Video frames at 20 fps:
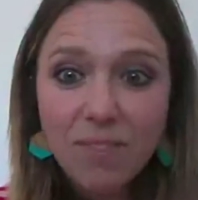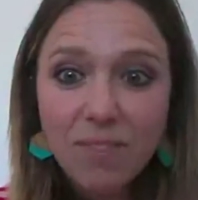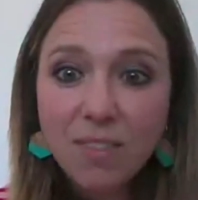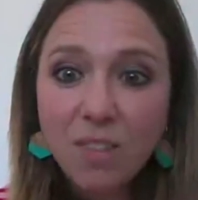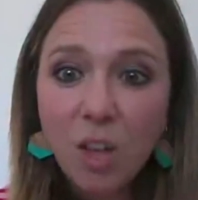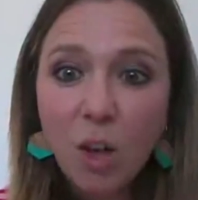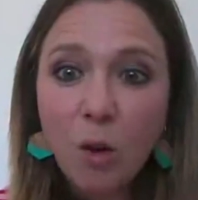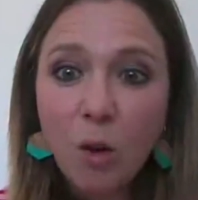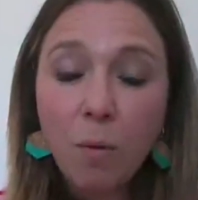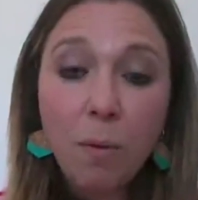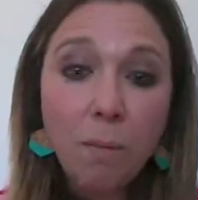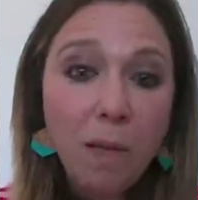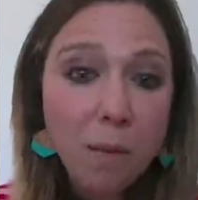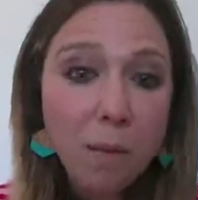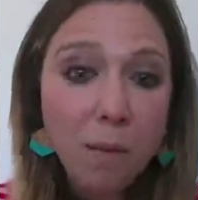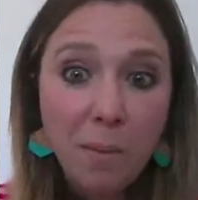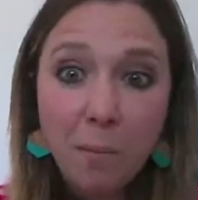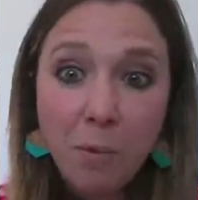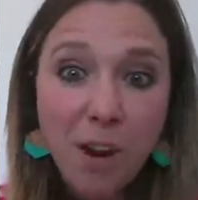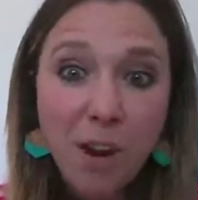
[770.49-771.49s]
So
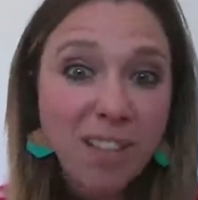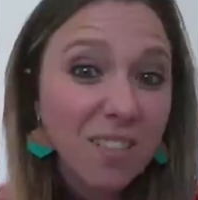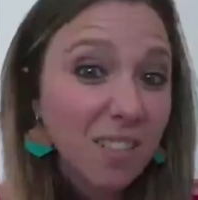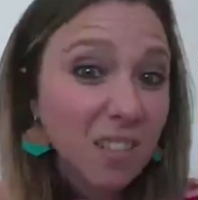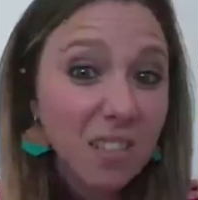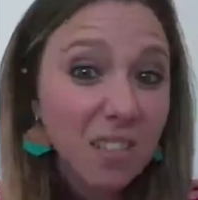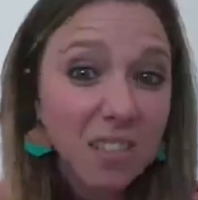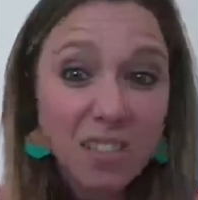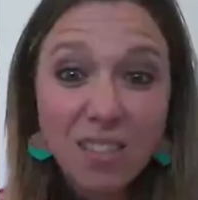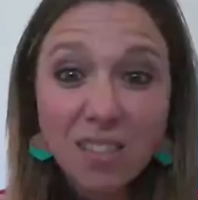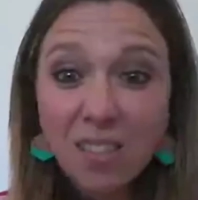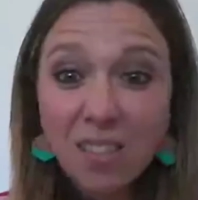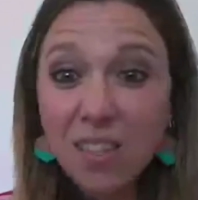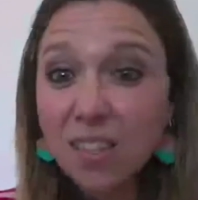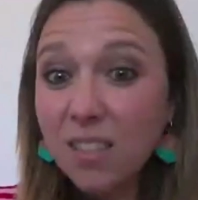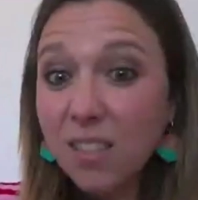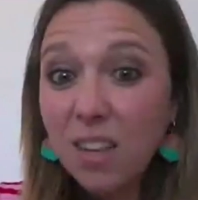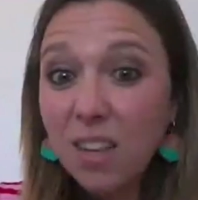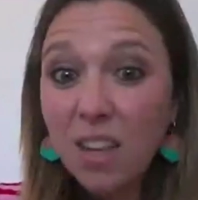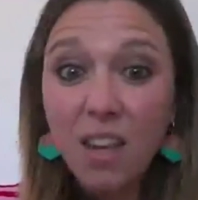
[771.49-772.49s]
maybe brothers or
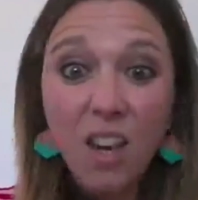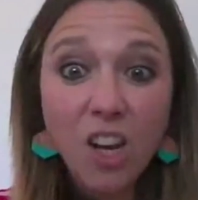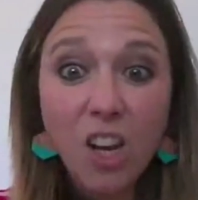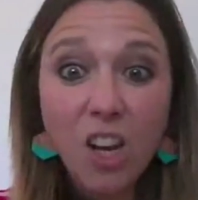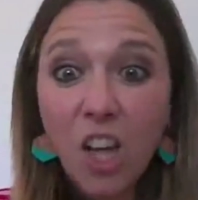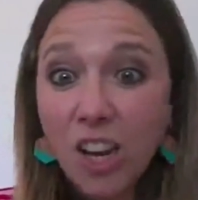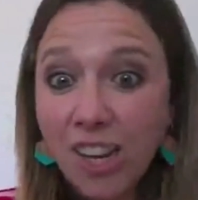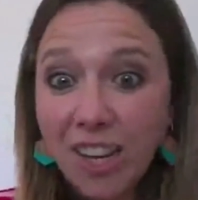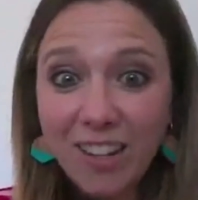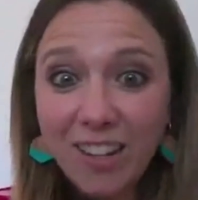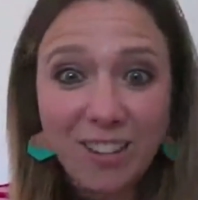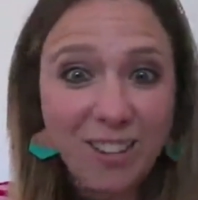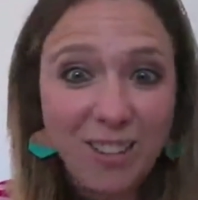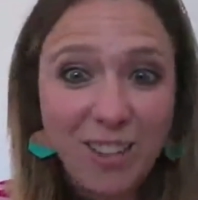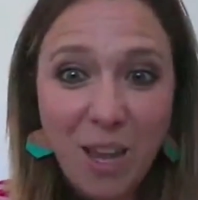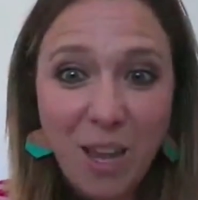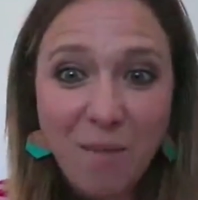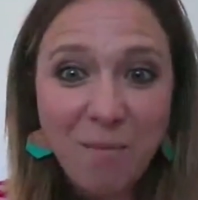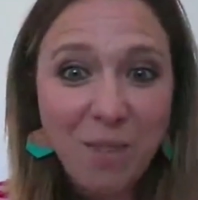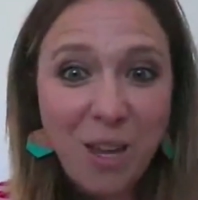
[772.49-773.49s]
sisters learning at the
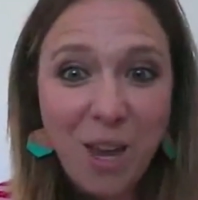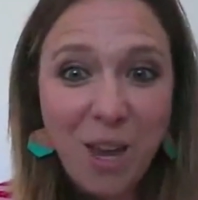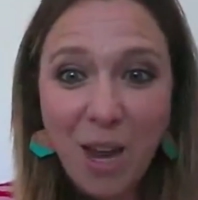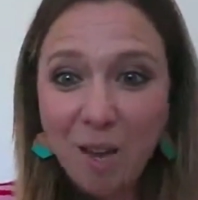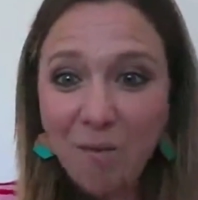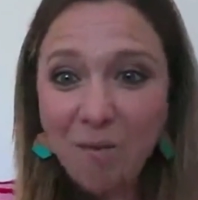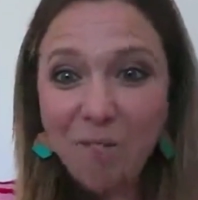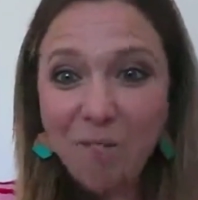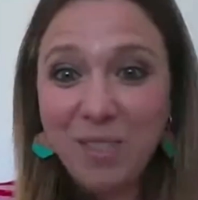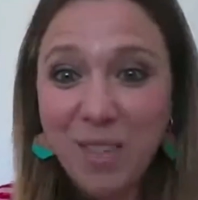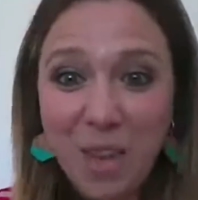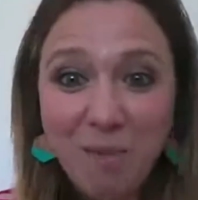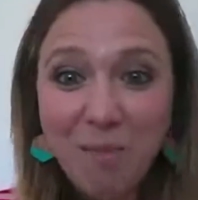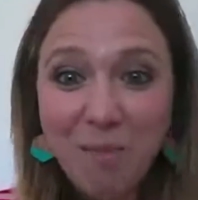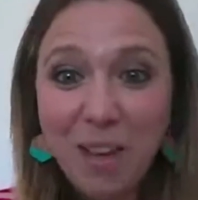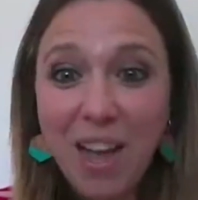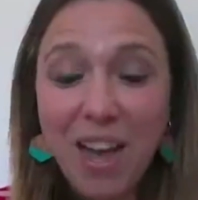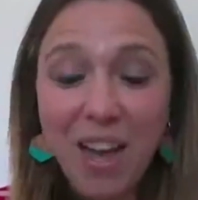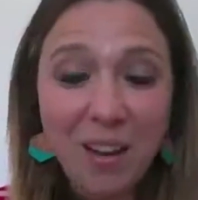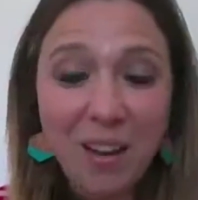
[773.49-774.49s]
same time, the
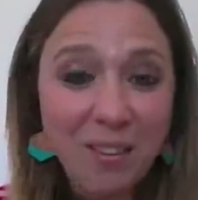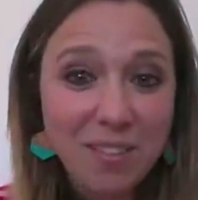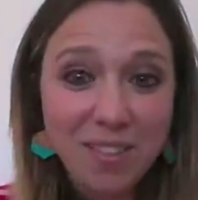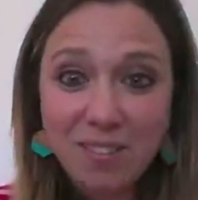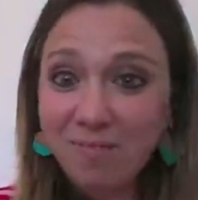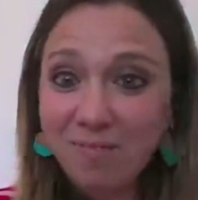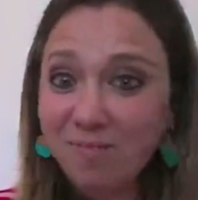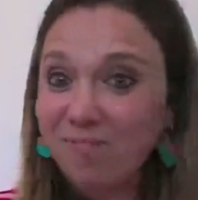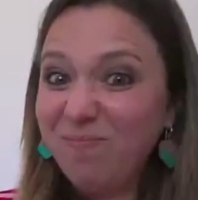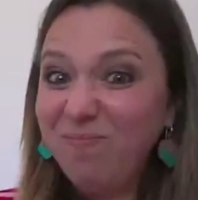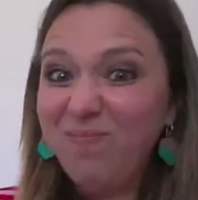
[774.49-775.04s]
same house.